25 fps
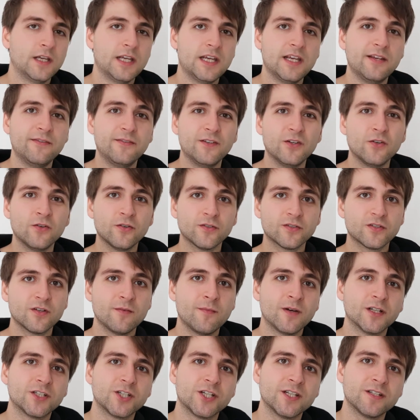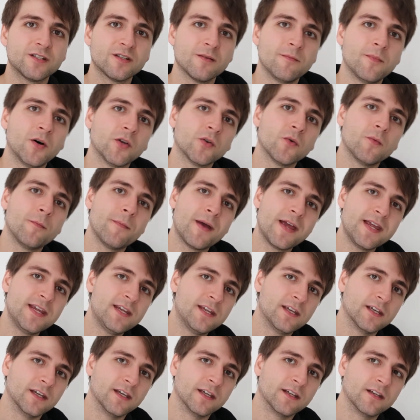If you're not so much into model
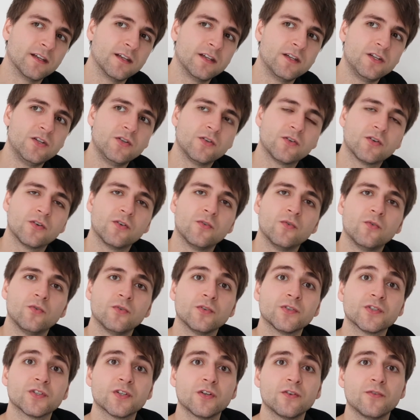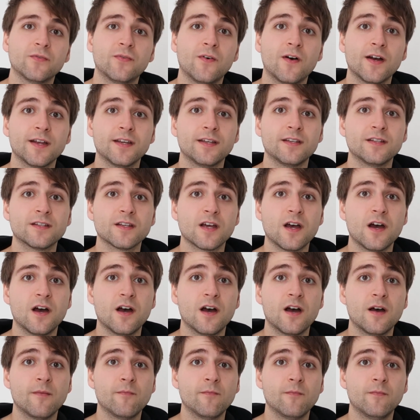making, you can also find
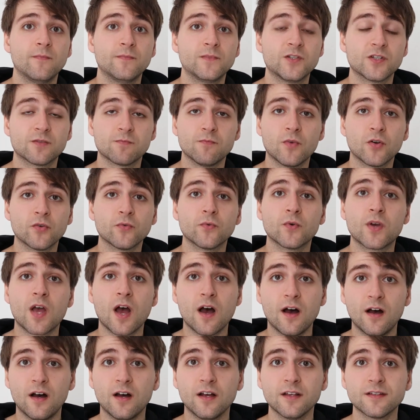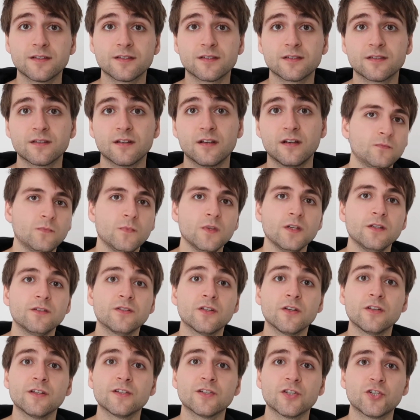just model cars.
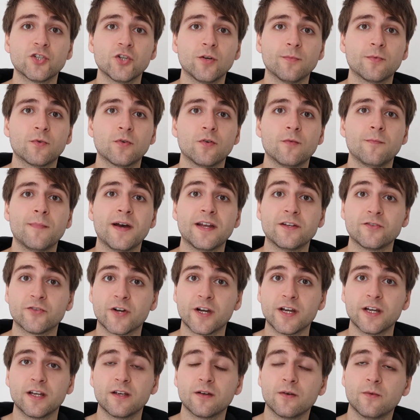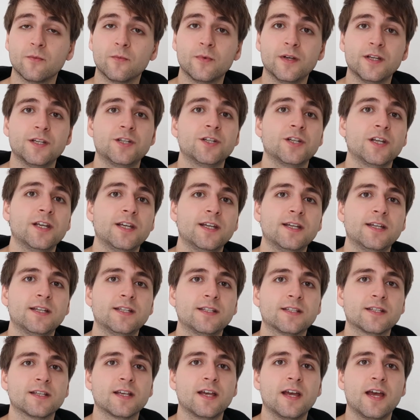So there's a shop called Mandrake, which
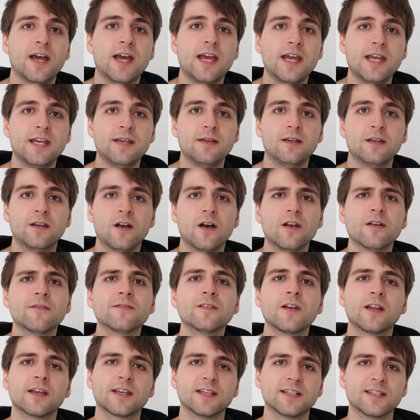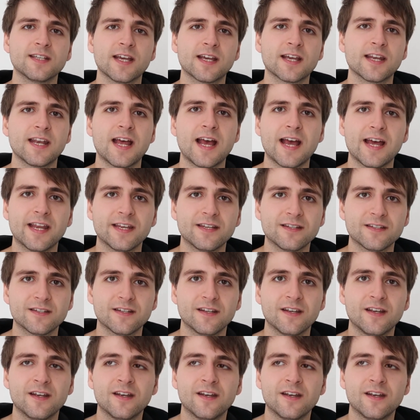is a kind of like a second-hand